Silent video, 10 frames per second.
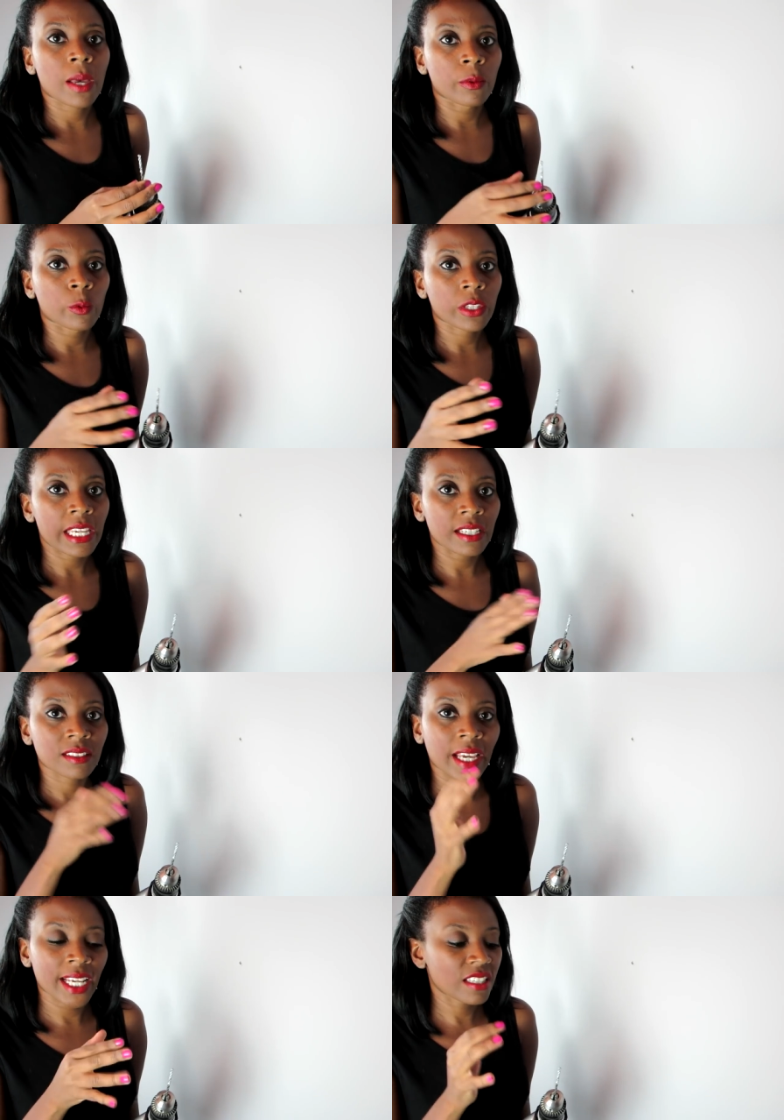up and really
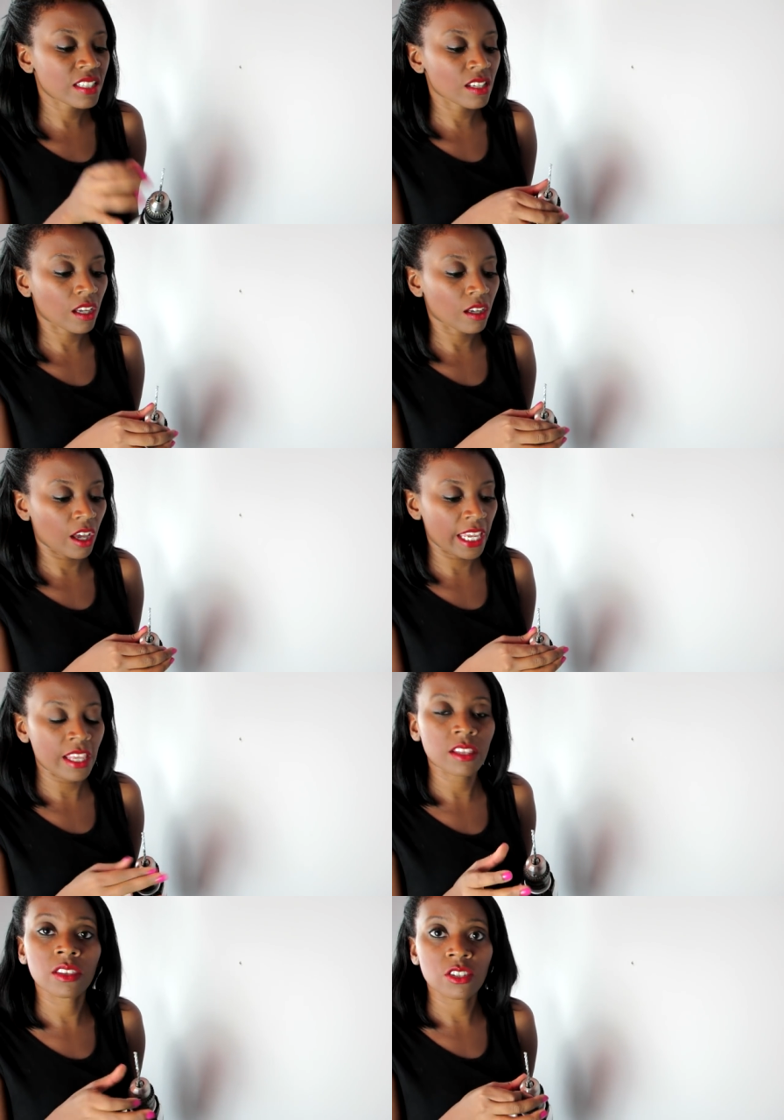kind of stuck
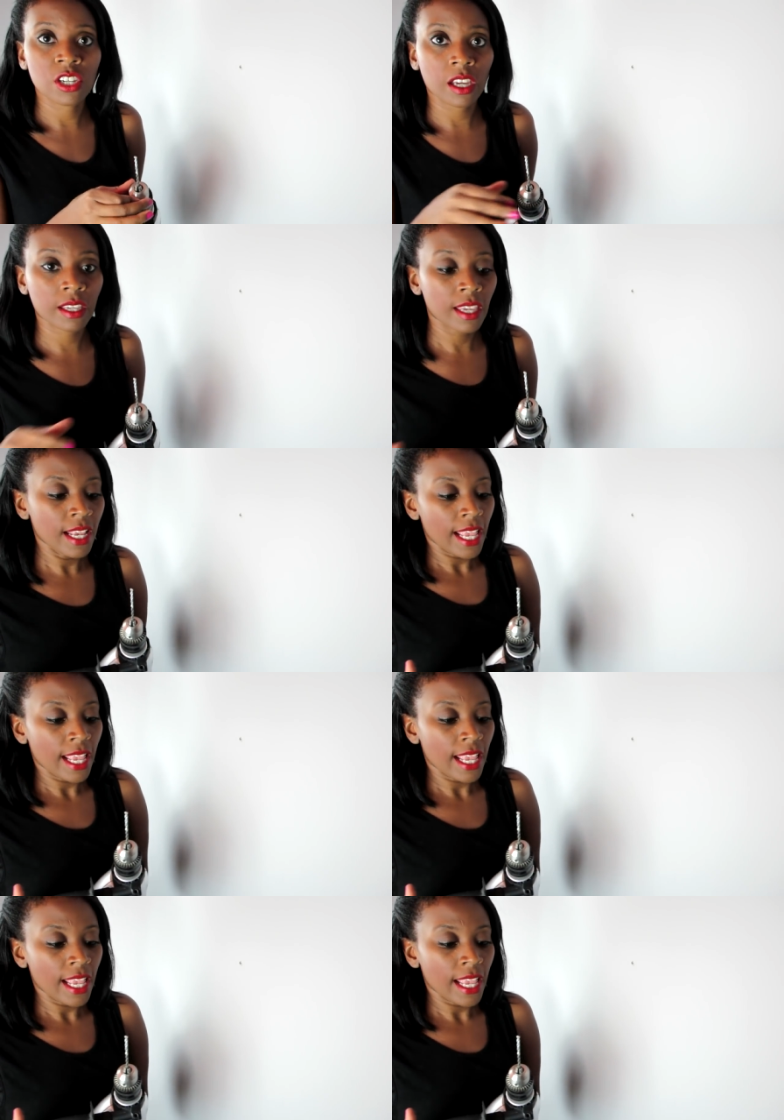in the chuck.